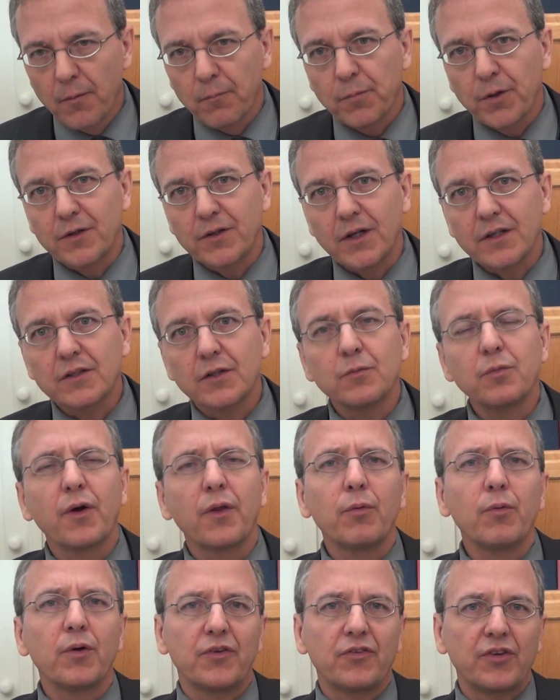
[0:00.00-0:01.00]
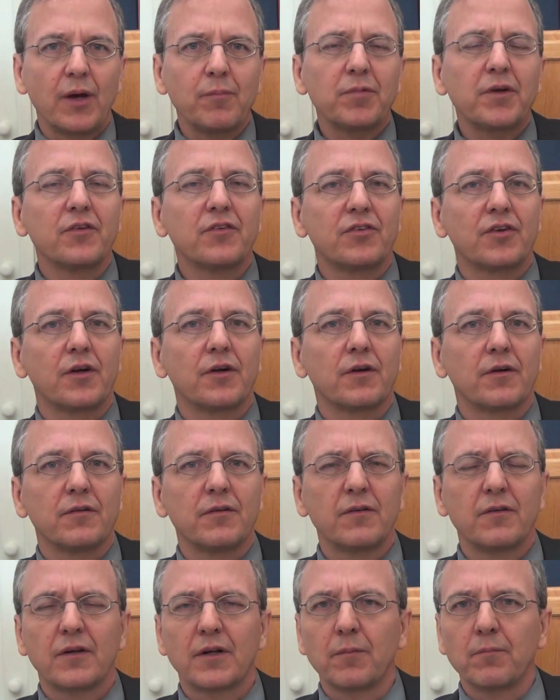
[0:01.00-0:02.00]
predicted with what some
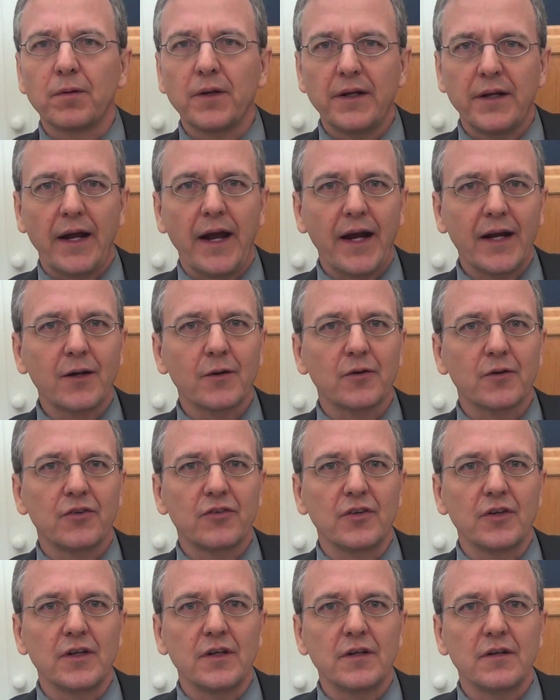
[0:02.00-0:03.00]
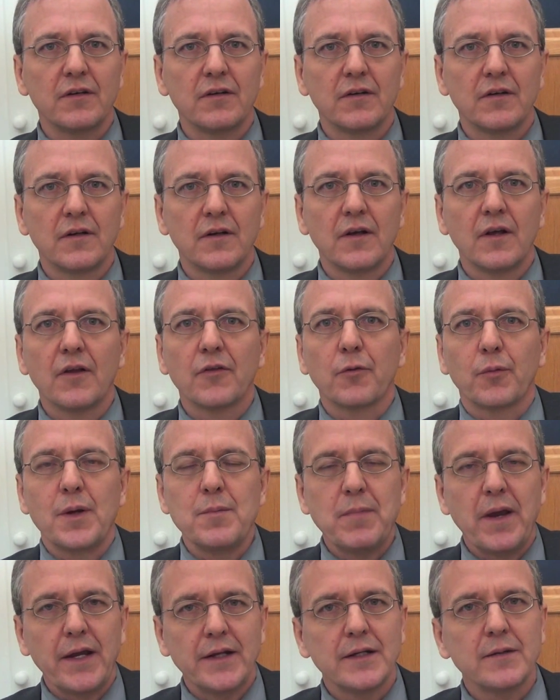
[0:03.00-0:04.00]
consider complete accuracy the
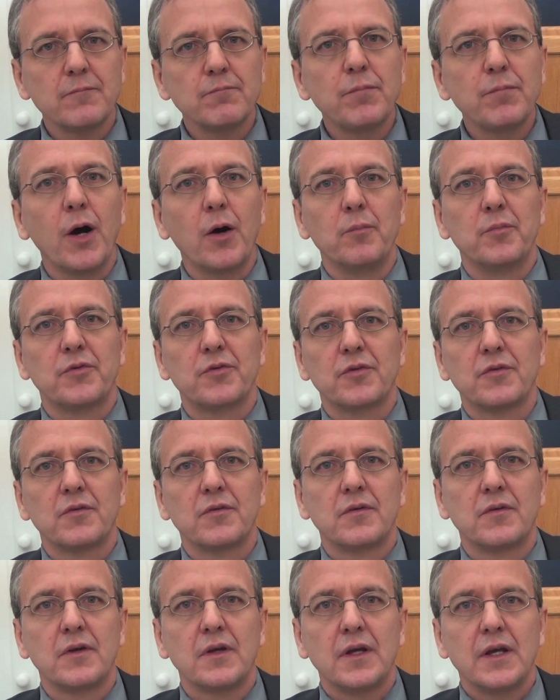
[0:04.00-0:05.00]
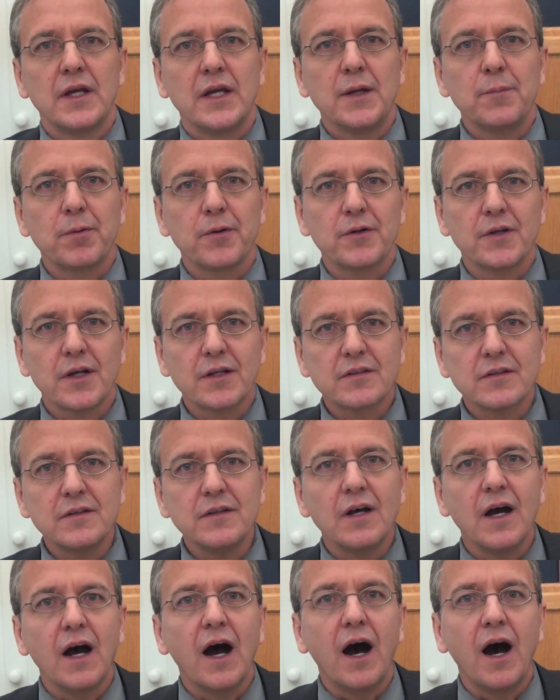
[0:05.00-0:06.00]
remaining popes. He
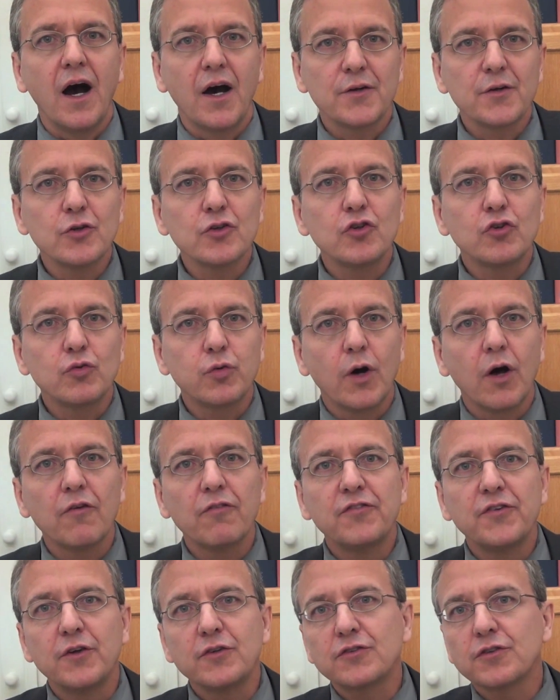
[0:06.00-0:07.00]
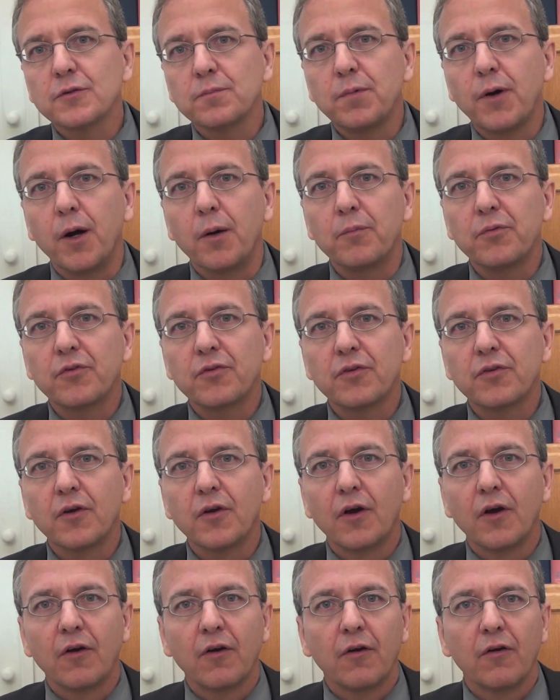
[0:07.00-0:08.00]
predicted 112 future popes
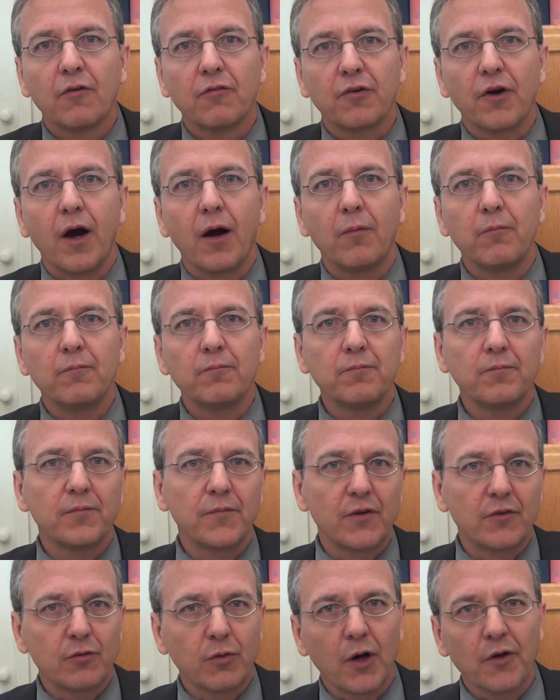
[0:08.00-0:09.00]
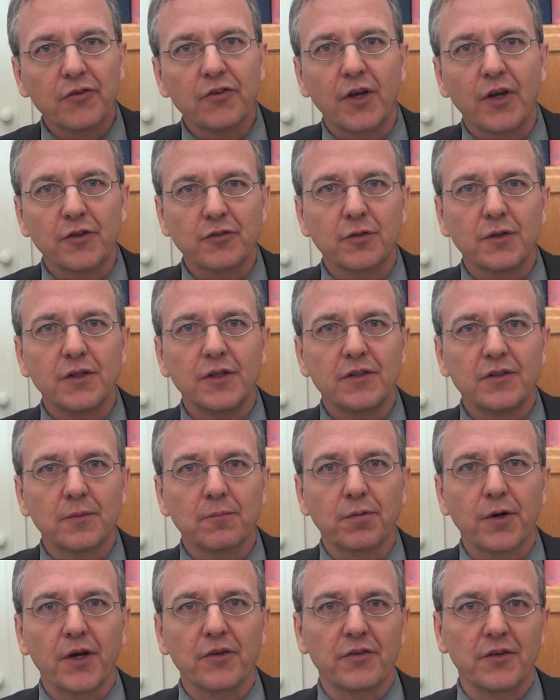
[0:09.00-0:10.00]
from the 12th century to
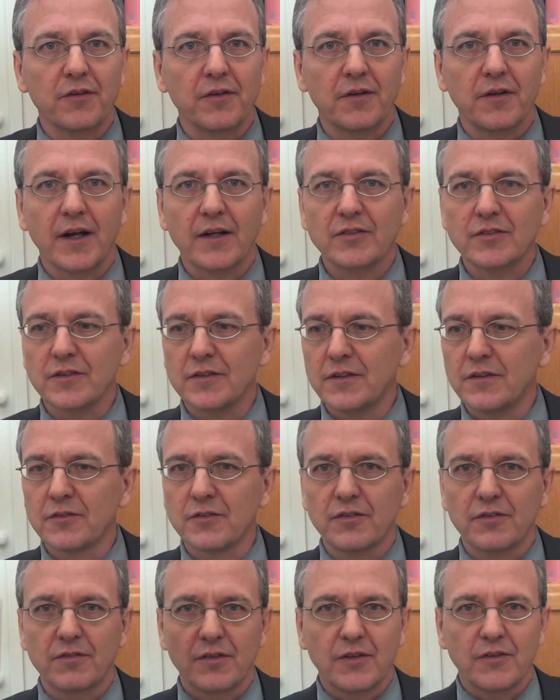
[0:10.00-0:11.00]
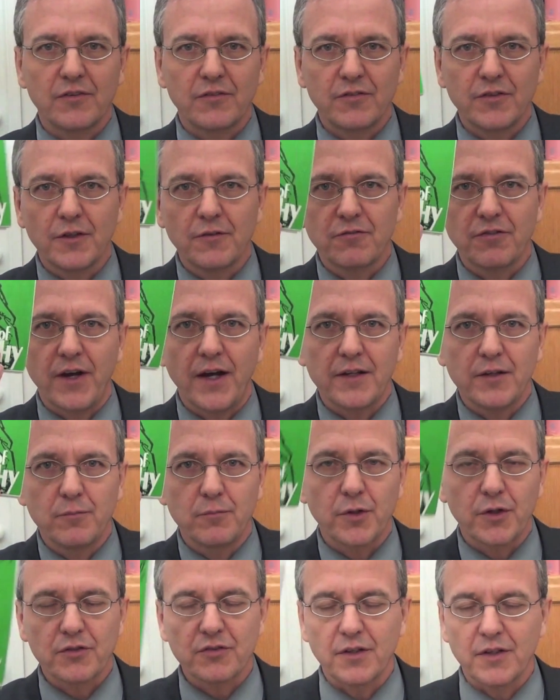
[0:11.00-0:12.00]
present. And actually, you can find it
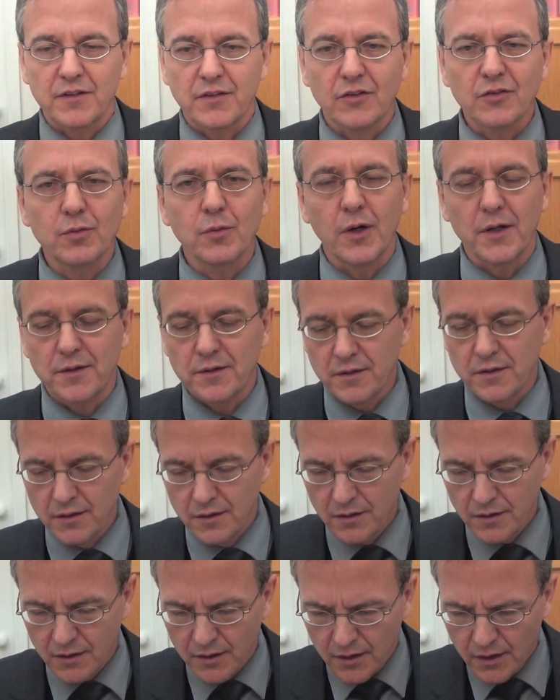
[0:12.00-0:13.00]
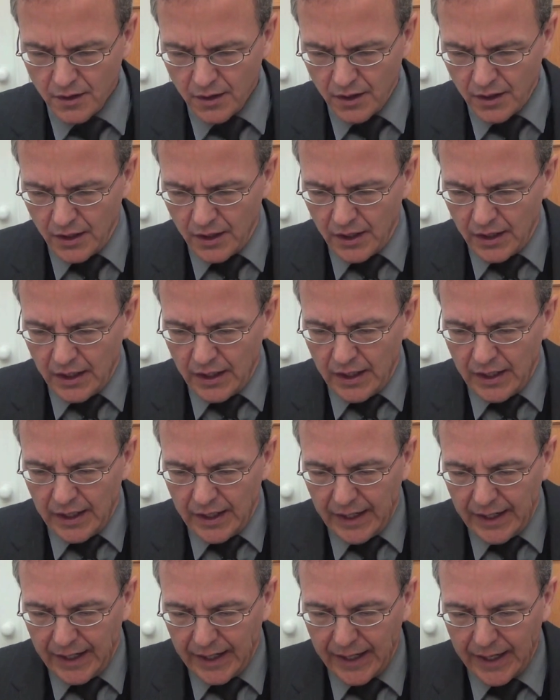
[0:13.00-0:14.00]
in books like this one.
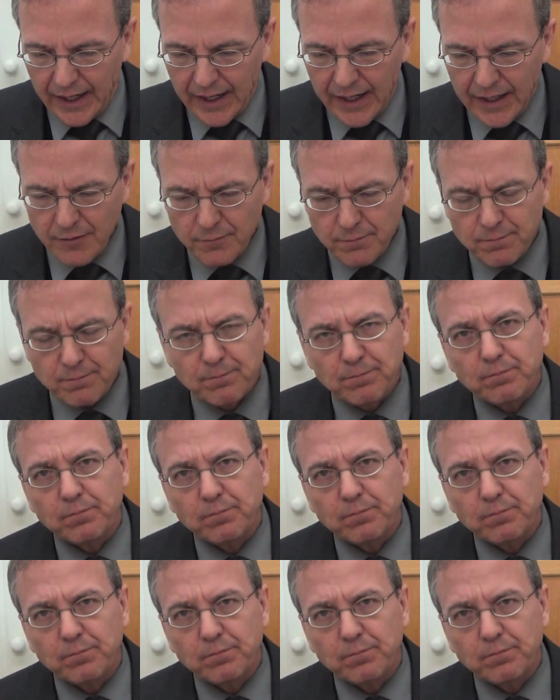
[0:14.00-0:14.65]
And